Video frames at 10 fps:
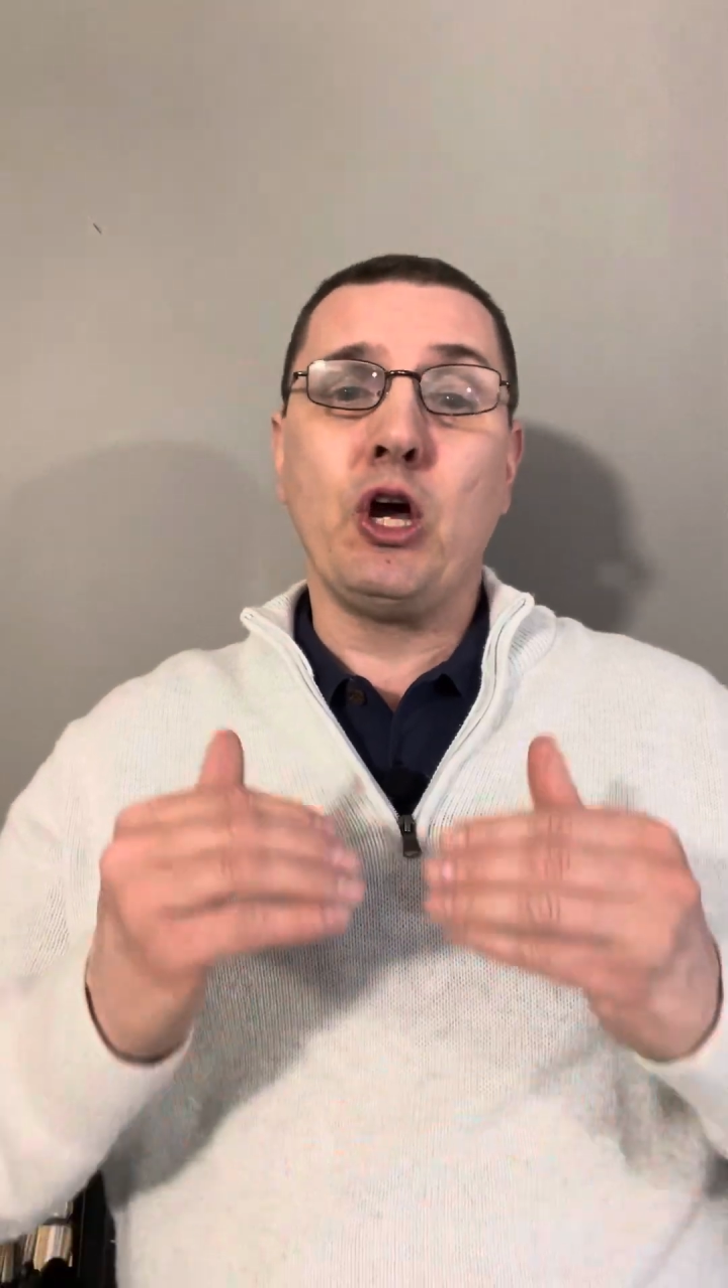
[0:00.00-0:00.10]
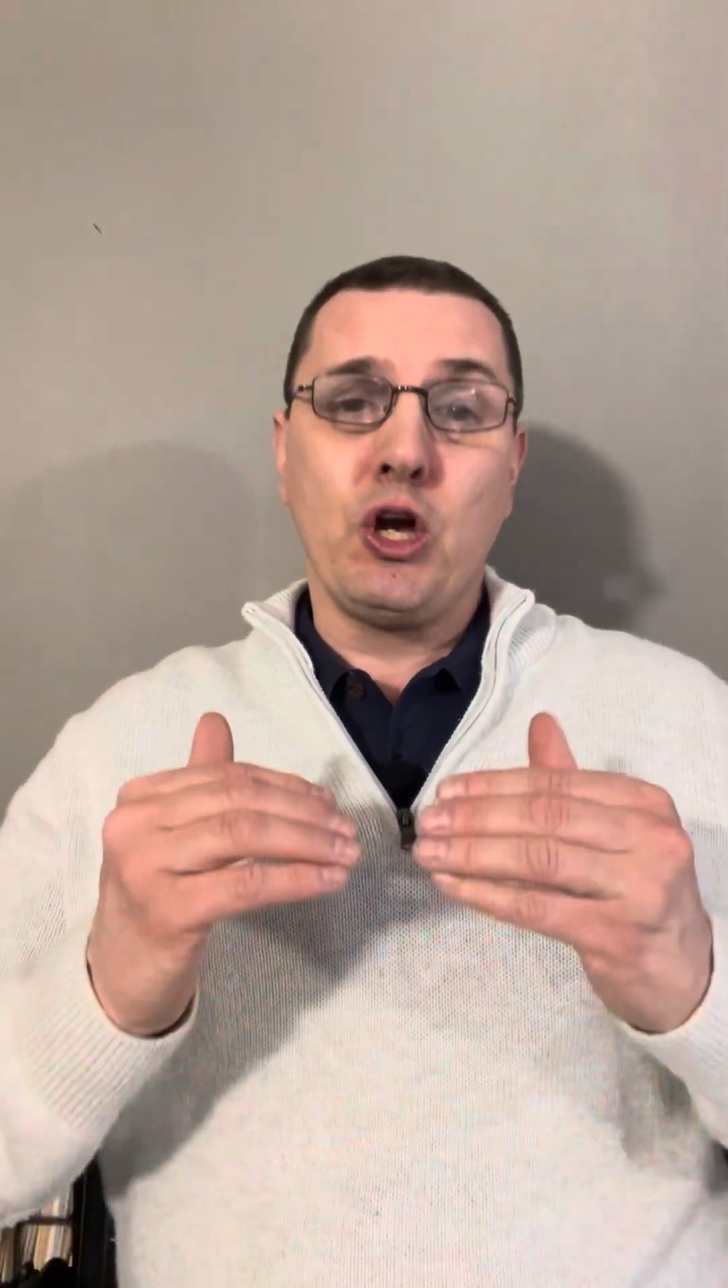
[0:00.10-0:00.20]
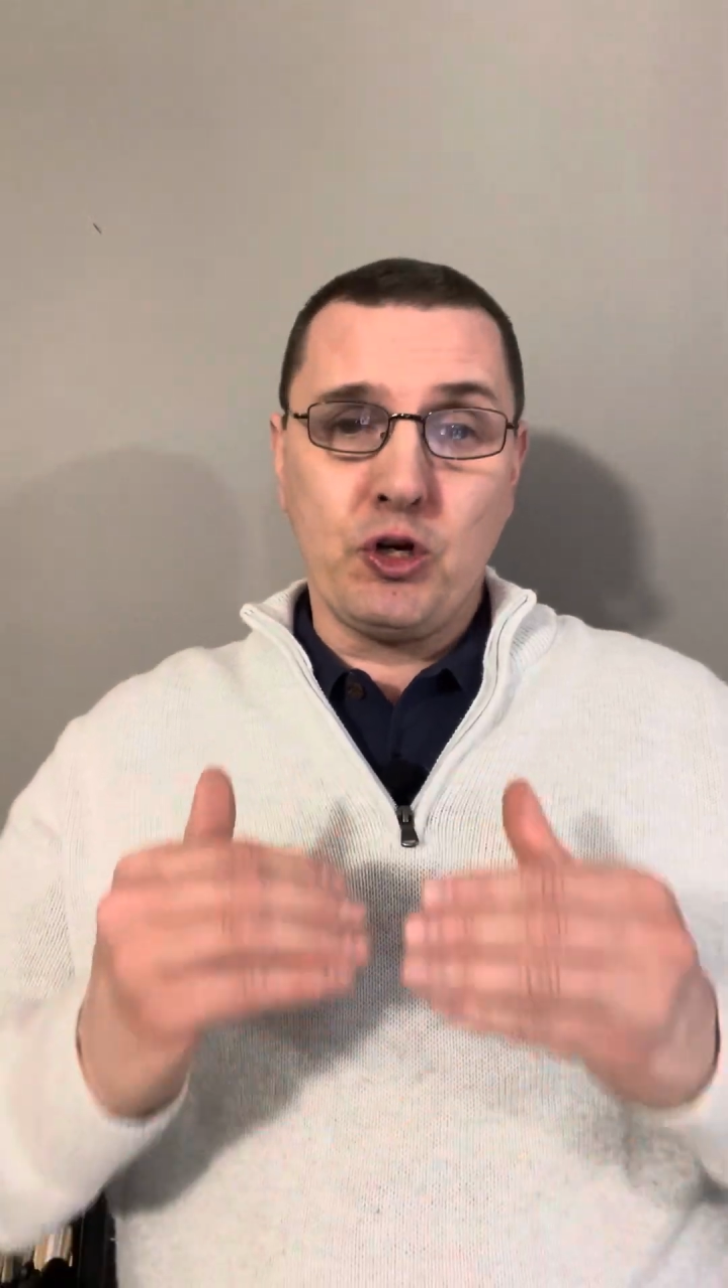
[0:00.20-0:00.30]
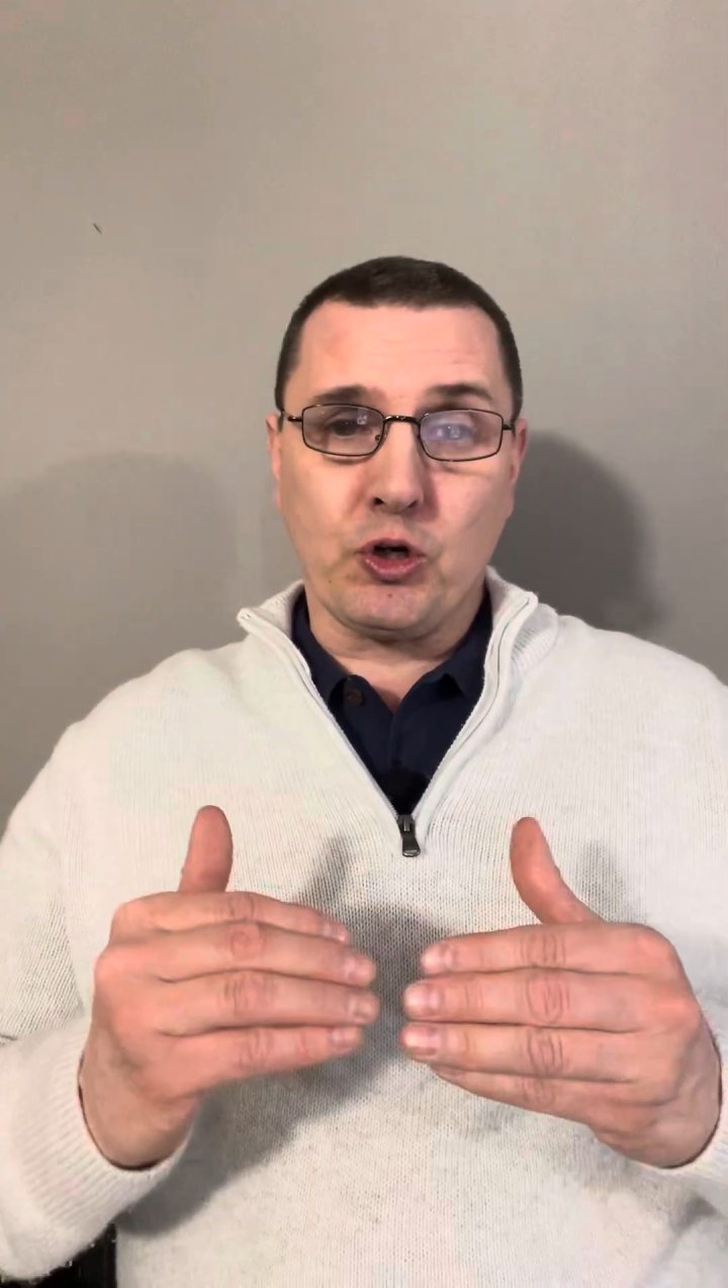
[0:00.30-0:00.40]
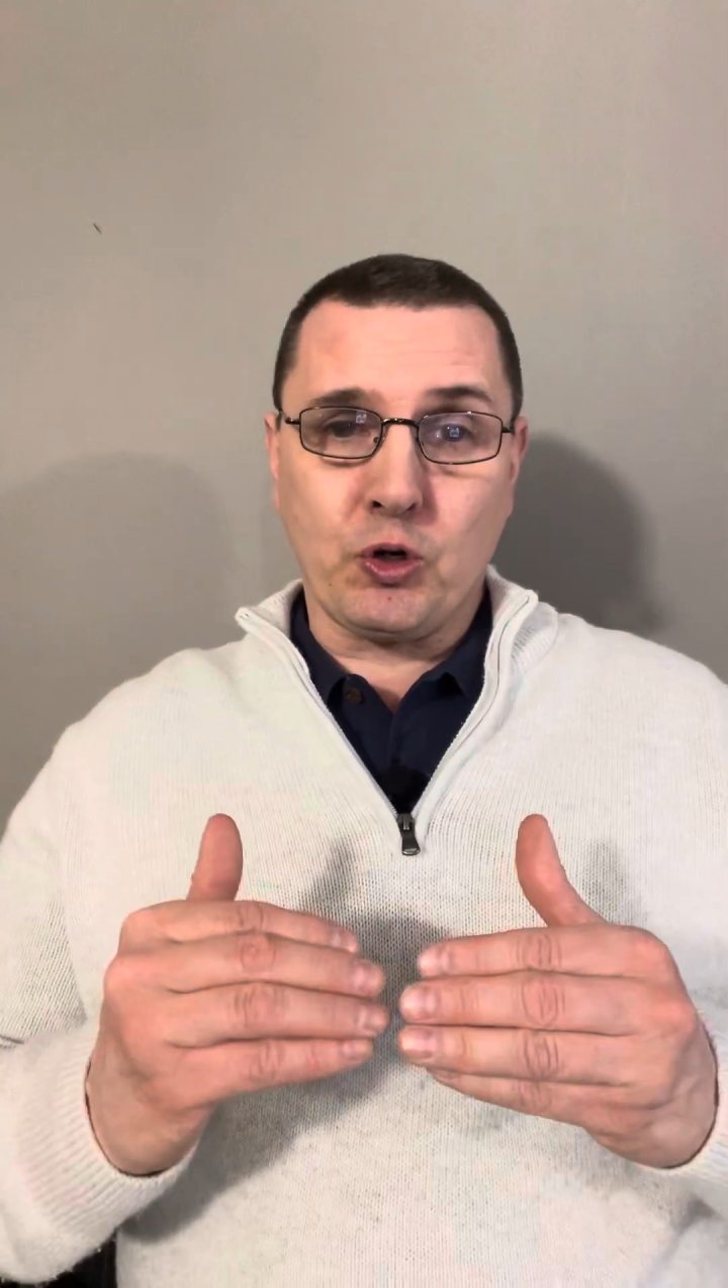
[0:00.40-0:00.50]

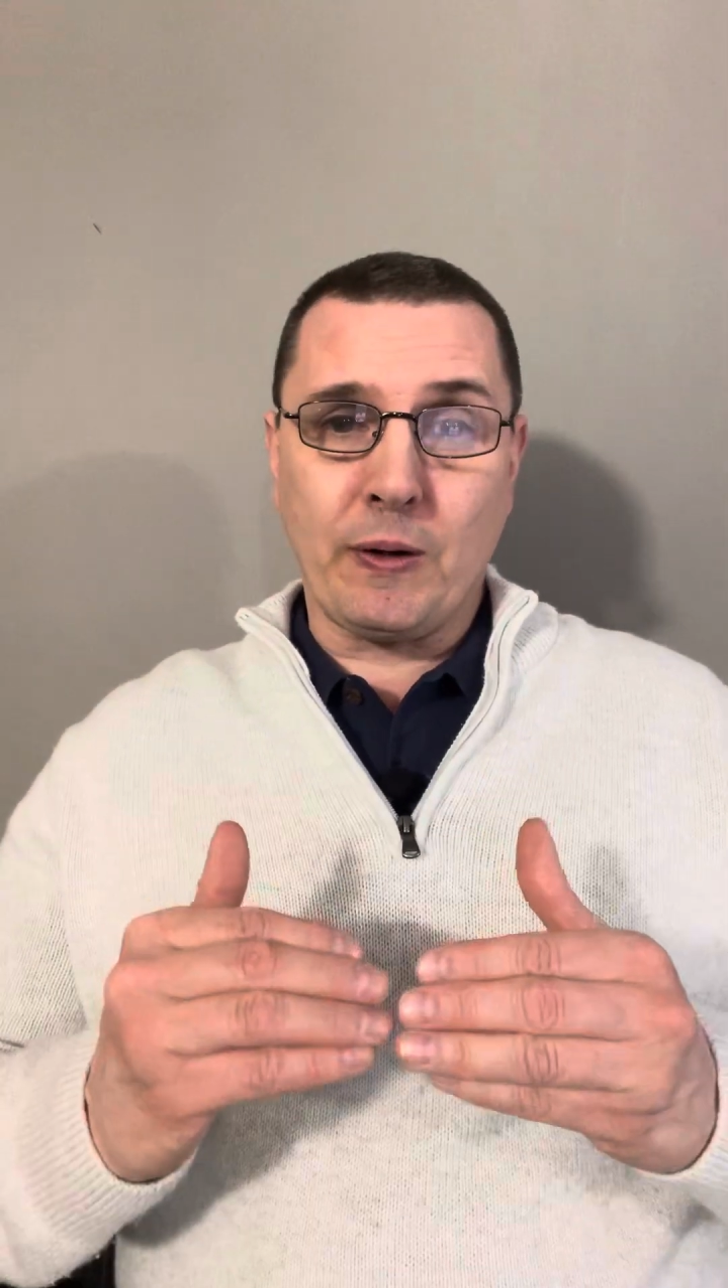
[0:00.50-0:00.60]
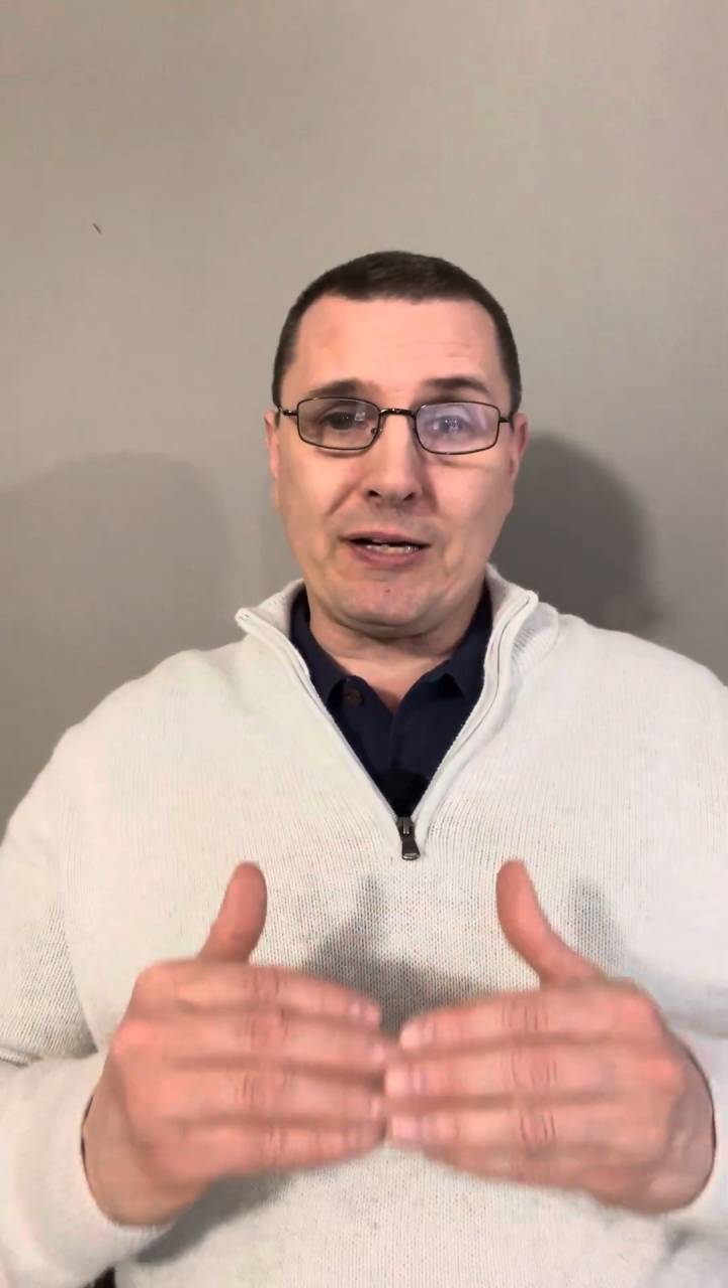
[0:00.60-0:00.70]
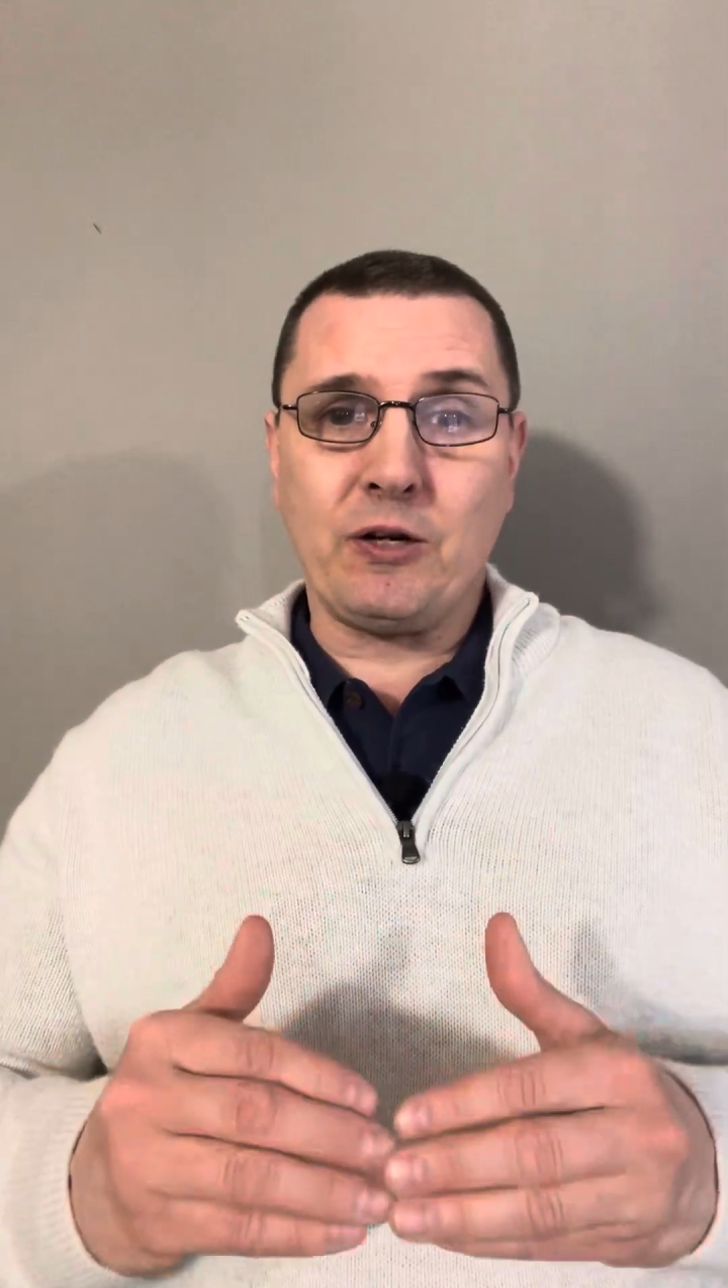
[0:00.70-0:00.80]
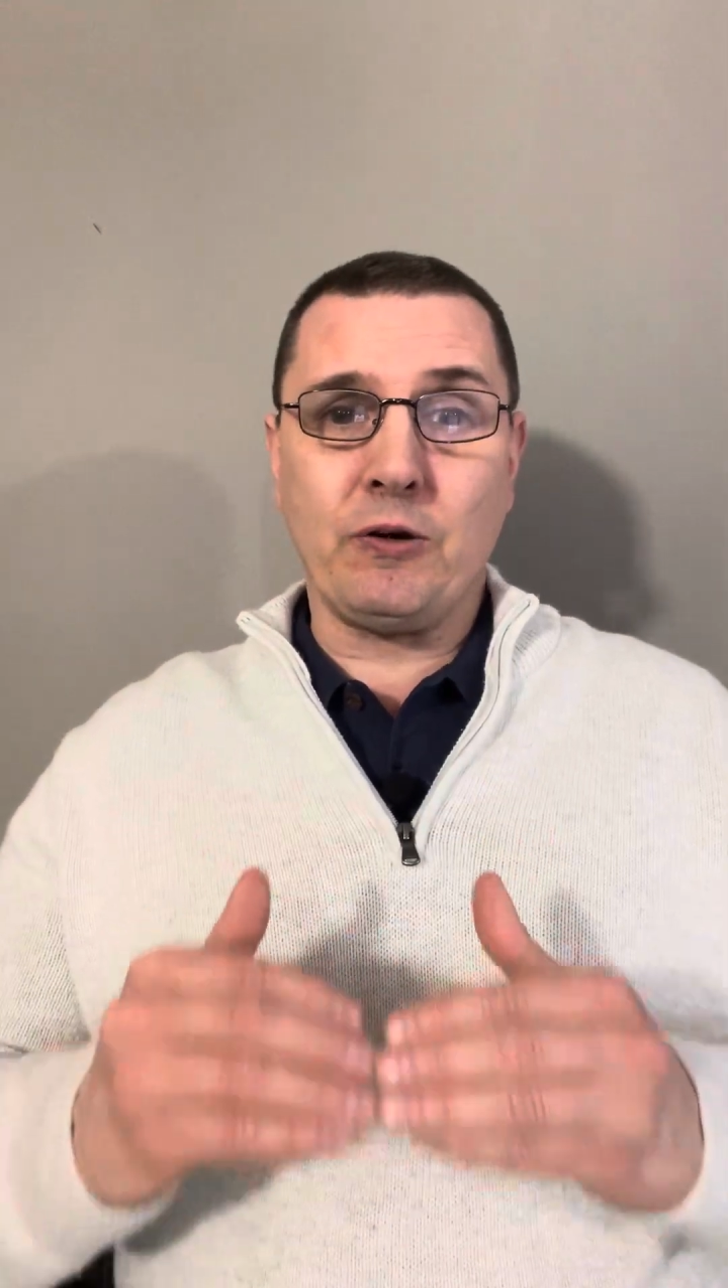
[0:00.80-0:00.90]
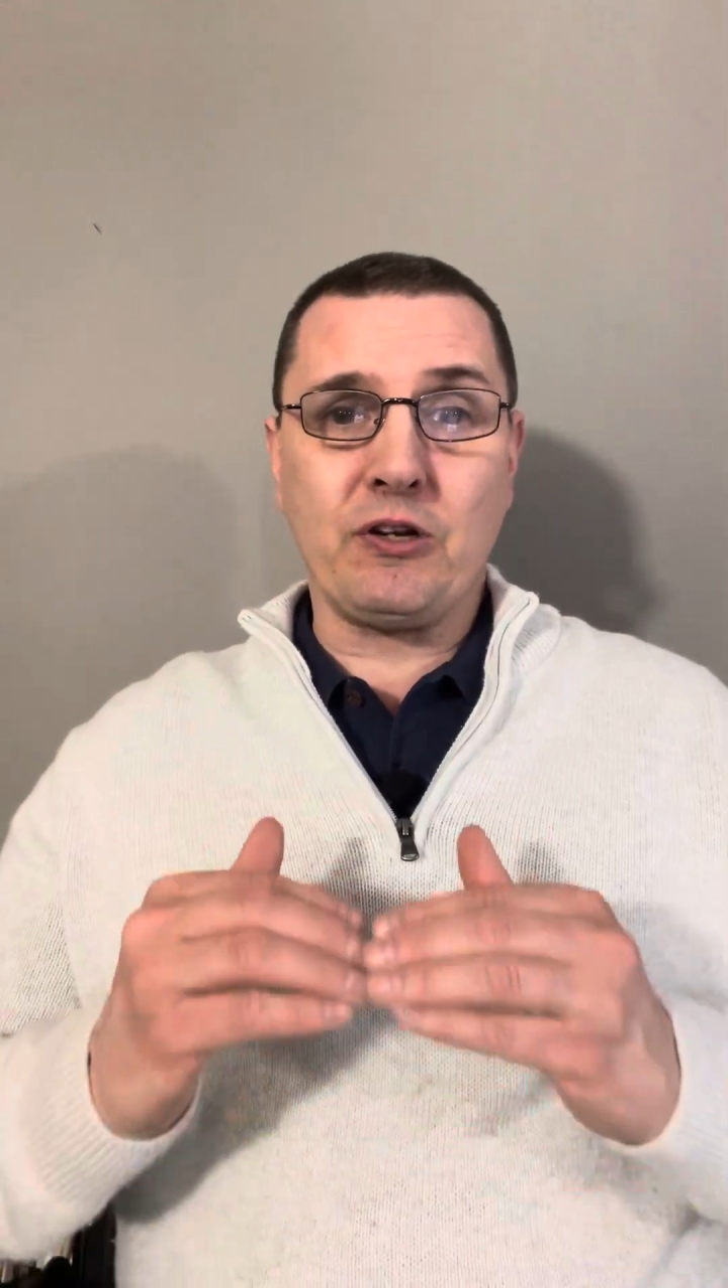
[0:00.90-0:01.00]
your
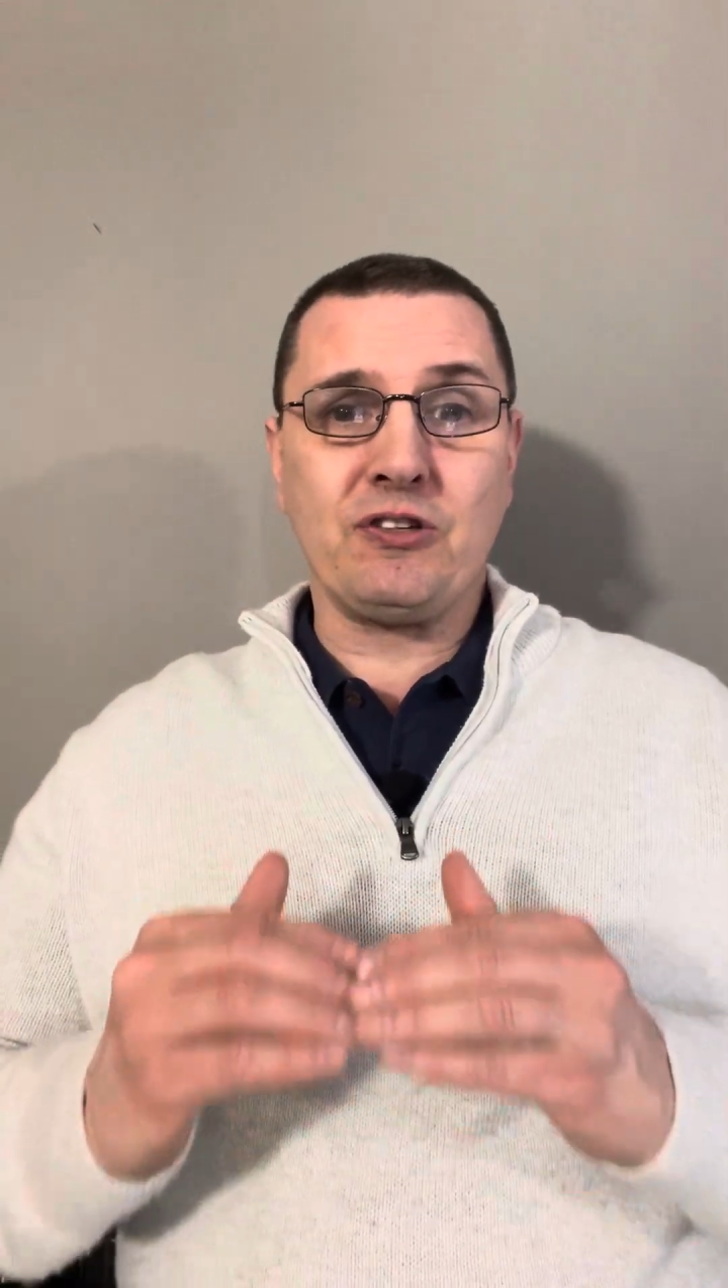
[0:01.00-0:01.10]
criteria